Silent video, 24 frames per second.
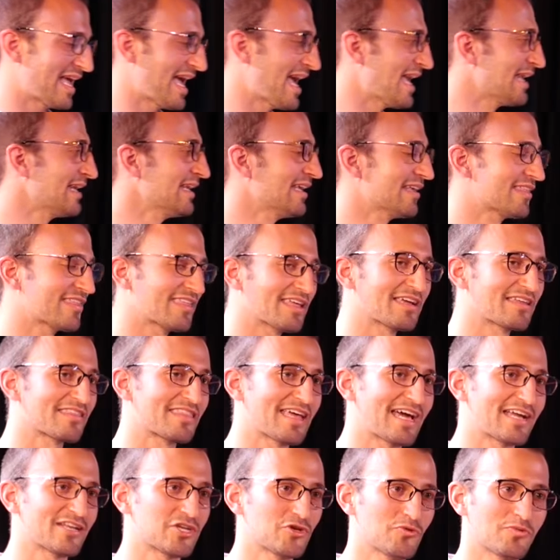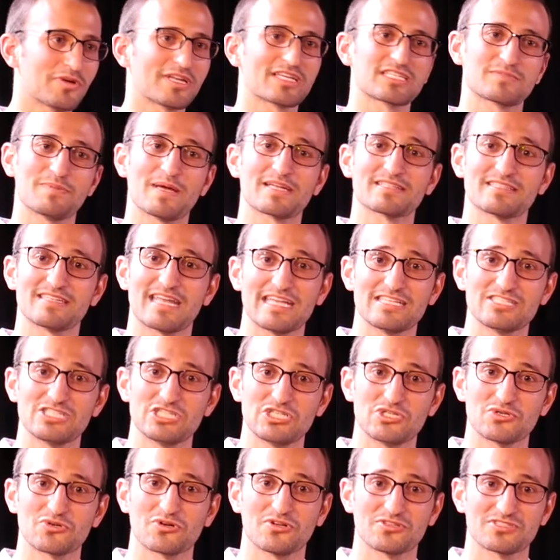anything that you would expect an
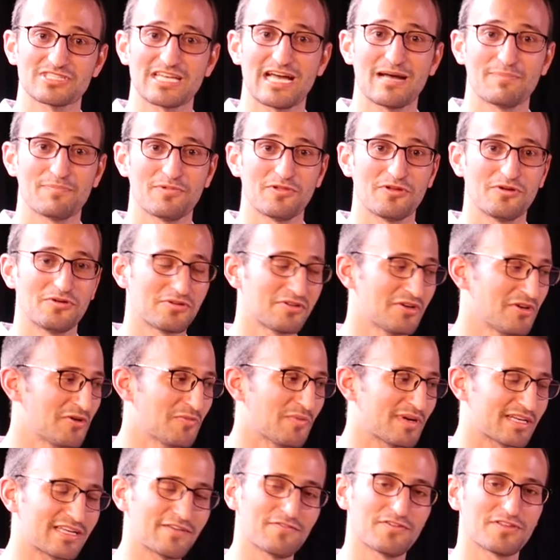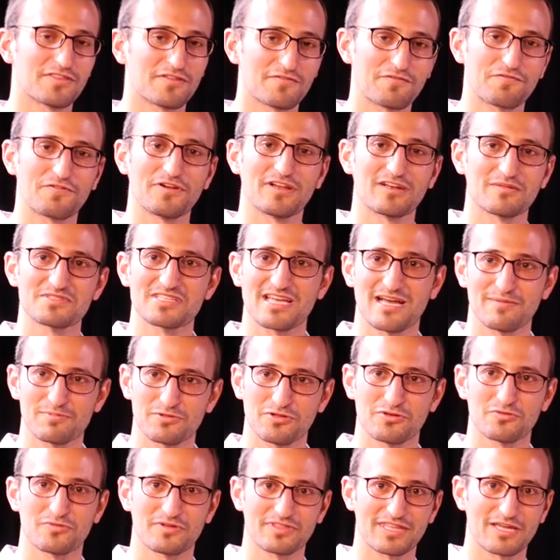18-year-old to upload when given the freedom to
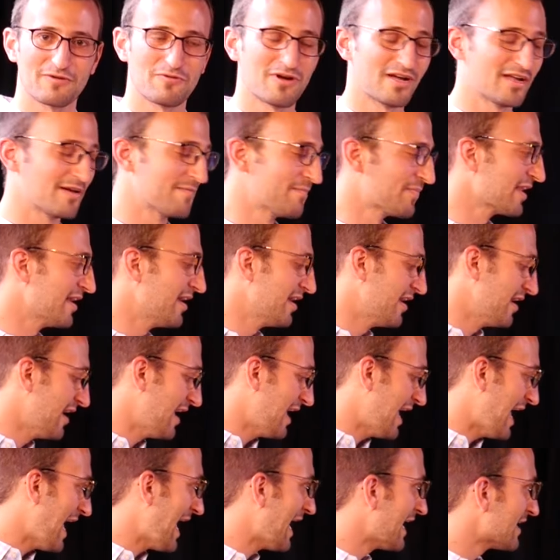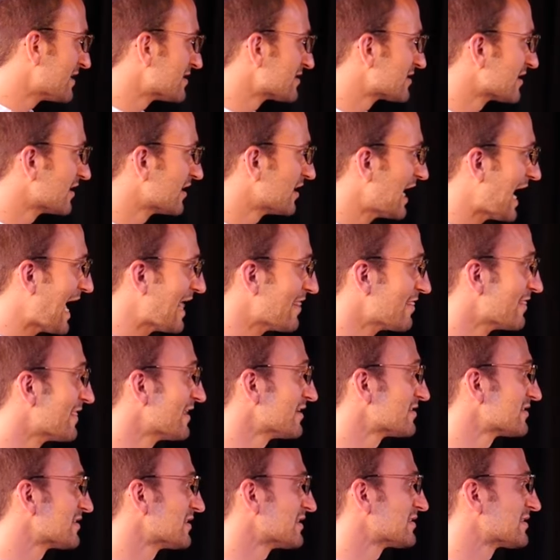upload what they want. And
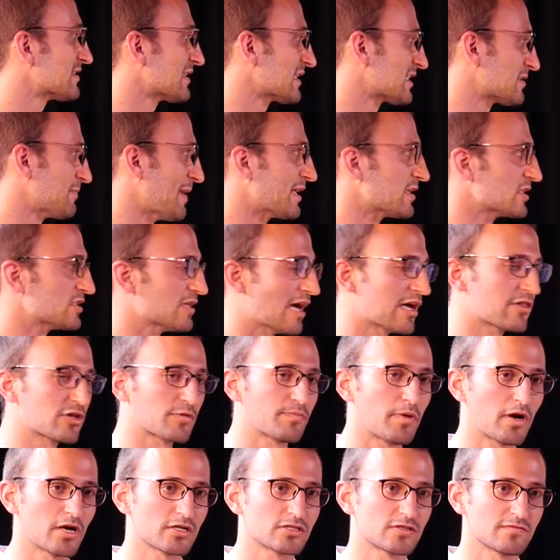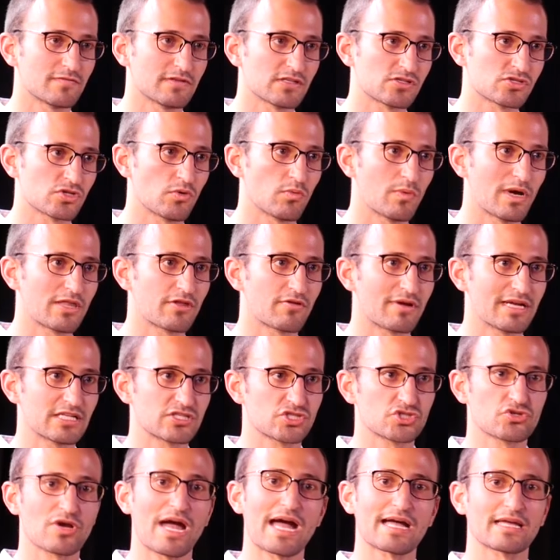this is expanded to other parts of it. So whether it's
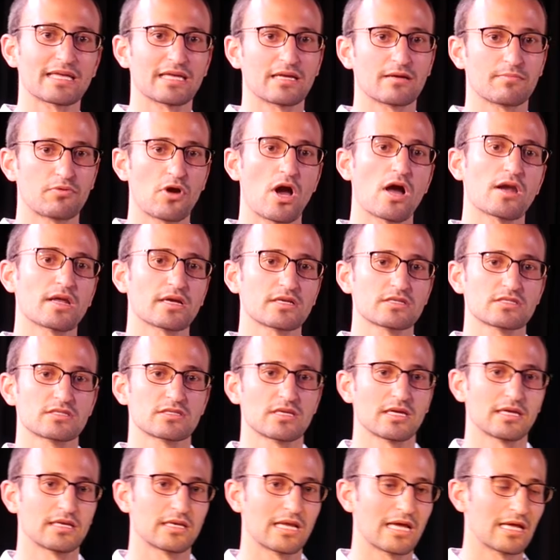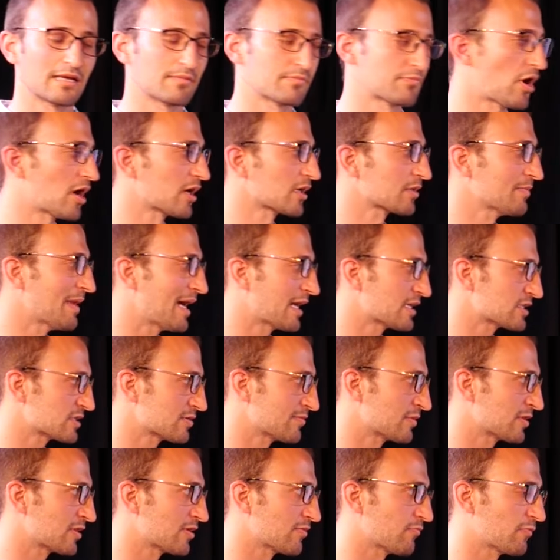tracking products and product
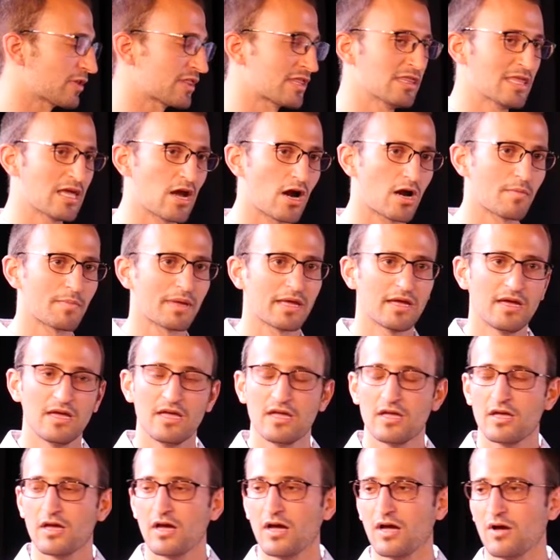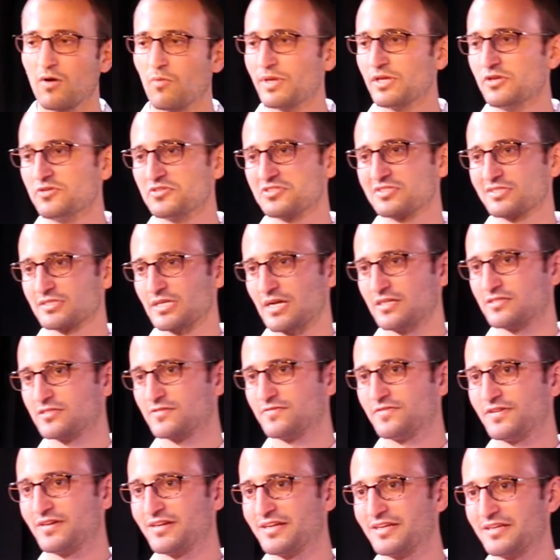management within the Army. We use tons
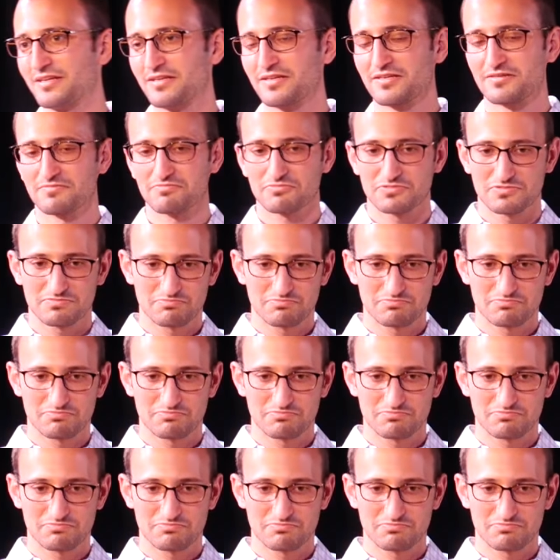of very